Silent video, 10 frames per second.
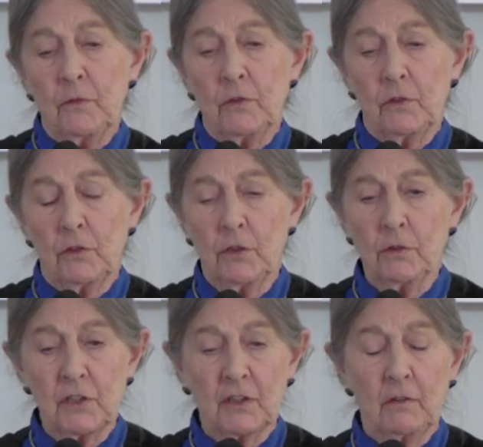
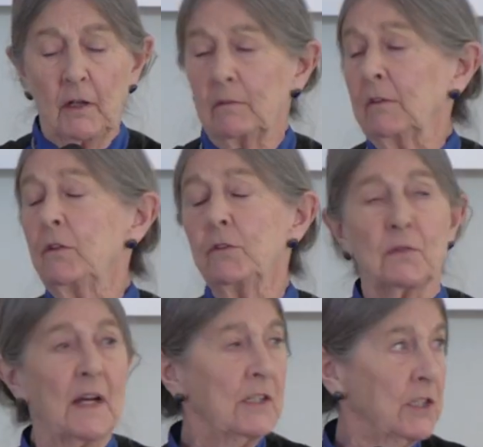huge
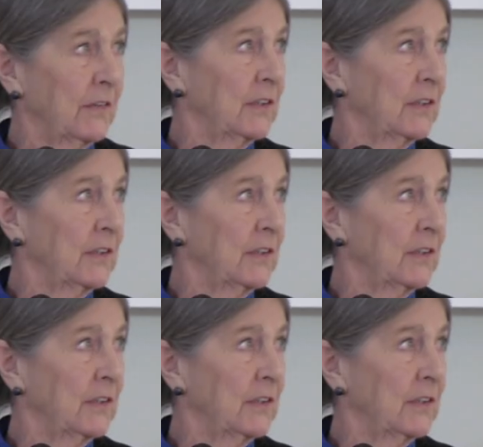range of